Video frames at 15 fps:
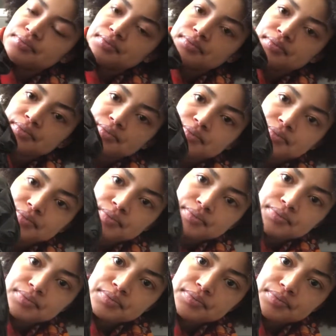
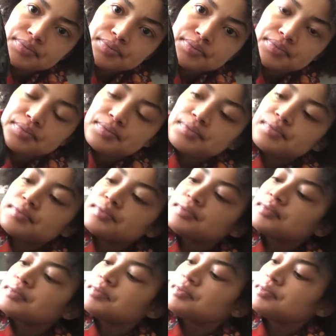
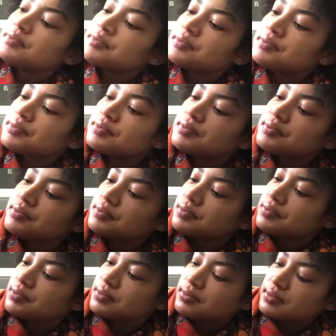
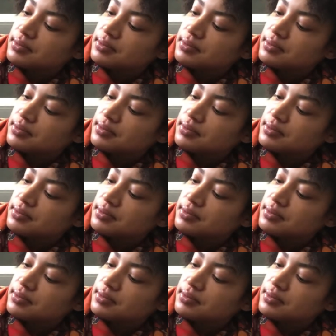Nobody speaks.